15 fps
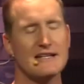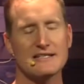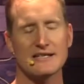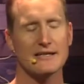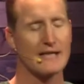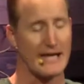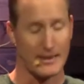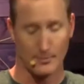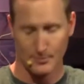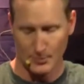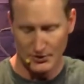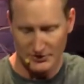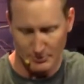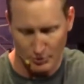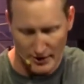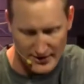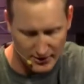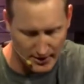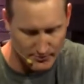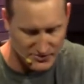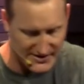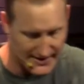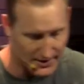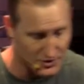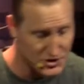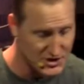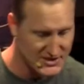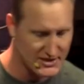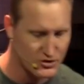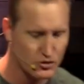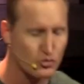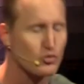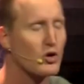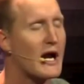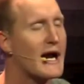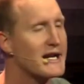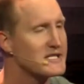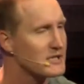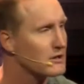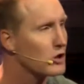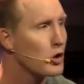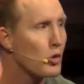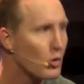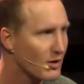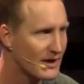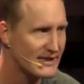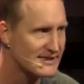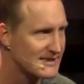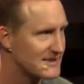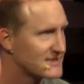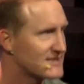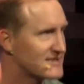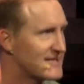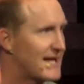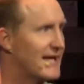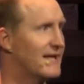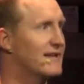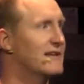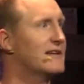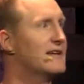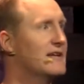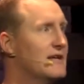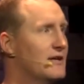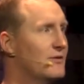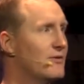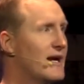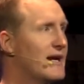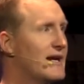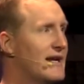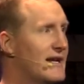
to like put the breadcrumbs there just to try to lure us into debt, right?